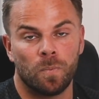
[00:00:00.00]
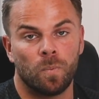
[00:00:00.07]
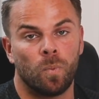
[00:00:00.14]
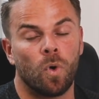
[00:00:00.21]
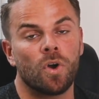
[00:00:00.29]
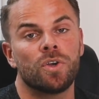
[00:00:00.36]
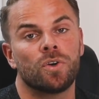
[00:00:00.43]

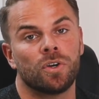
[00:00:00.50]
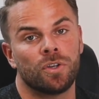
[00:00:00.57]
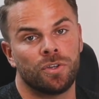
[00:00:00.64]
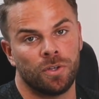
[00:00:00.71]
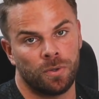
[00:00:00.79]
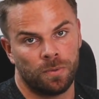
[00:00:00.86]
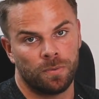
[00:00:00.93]
what are you going
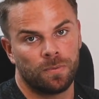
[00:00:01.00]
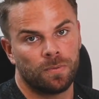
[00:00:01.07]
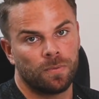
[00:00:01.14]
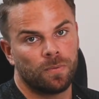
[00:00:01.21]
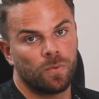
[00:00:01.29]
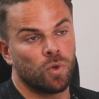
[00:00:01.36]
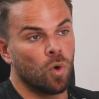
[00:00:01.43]
to do?
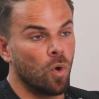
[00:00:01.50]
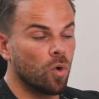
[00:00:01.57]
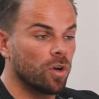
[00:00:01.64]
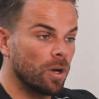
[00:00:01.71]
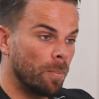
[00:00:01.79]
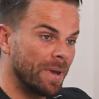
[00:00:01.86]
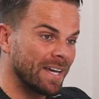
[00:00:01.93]
You're
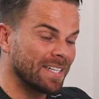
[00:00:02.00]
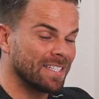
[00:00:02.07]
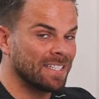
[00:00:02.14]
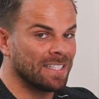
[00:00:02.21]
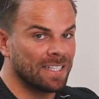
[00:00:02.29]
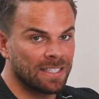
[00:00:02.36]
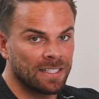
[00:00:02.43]
going to be
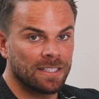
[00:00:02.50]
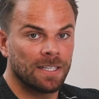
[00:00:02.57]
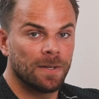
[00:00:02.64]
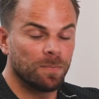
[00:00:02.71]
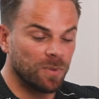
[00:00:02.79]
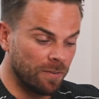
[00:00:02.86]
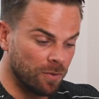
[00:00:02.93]
consistent.
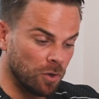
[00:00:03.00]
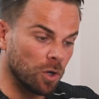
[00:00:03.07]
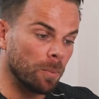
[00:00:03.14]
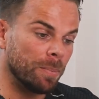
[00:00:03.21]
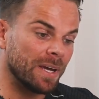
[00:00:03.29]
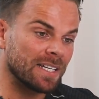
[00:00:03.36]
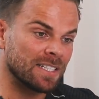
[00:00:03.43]
If you
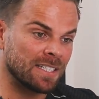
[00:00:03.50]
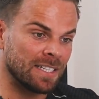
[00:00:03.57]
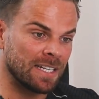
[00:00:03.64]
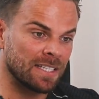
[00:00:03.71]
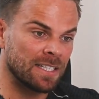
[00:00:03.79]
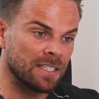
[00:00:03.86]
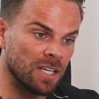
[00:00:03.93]
can be
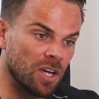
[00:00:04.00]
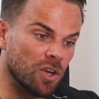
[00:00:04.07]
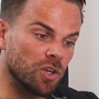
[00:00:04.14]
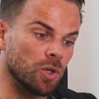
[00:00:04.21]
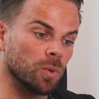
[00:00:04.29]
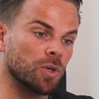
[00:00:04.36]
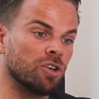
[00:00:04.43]
consistent,
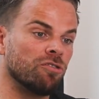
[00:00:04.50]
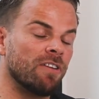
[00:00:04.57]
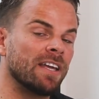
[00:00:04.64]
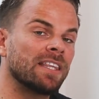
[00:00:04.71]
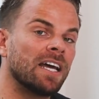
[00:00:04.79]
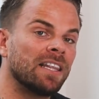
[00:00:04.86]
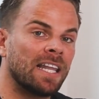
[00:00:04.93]
you'll
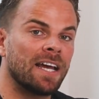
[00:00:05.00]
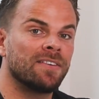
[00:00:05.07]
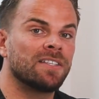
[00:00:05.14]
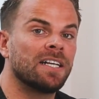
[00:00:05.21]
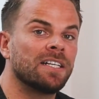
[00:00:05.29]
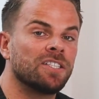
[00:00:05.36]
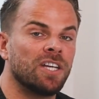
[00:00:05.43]
create that
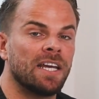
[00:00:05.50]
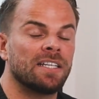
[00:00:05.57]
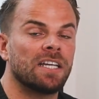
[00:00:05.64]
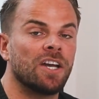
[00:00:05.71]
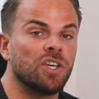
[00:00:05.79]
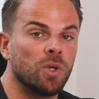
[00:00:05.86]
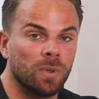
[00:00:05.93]
lifestyle change
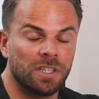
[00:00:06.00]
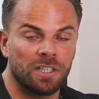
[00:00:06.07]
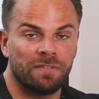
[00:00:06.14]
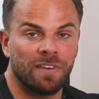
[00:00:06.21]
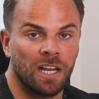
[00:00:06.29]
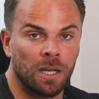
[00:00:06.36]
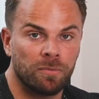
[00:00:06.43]
and you will
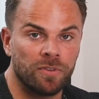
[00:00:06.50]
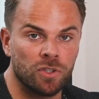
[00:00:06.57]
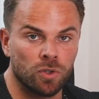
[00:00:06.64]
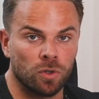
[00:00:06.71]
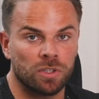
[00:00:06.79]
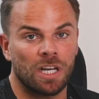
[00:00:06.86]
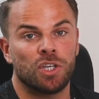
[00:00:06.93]
develop
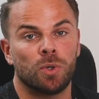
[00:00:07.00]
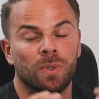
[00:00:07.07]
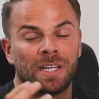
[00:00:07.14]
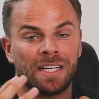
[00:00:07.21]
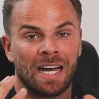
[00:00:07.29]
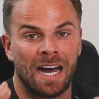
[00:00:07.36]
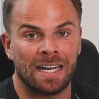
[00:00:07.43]
results and you will
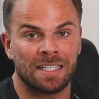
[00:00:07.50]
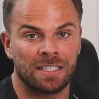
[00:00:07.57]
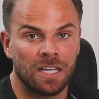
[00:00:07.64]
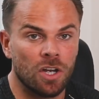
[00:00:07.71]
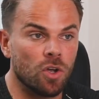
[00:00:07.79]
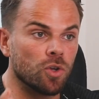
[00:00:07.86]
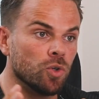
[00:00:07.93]
enhance
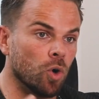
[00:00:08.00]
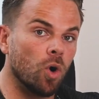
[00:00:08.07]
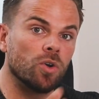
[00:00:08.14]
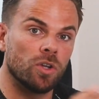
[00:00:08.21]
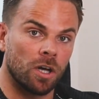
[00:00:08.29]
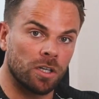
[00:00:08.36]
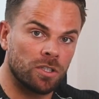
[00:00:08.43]
your
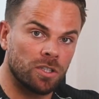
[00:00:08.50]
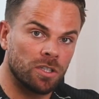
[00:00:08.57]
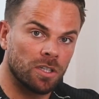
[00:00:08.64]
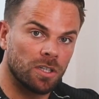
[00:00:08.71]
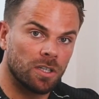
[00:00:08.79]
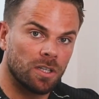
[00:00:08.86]
knowledge,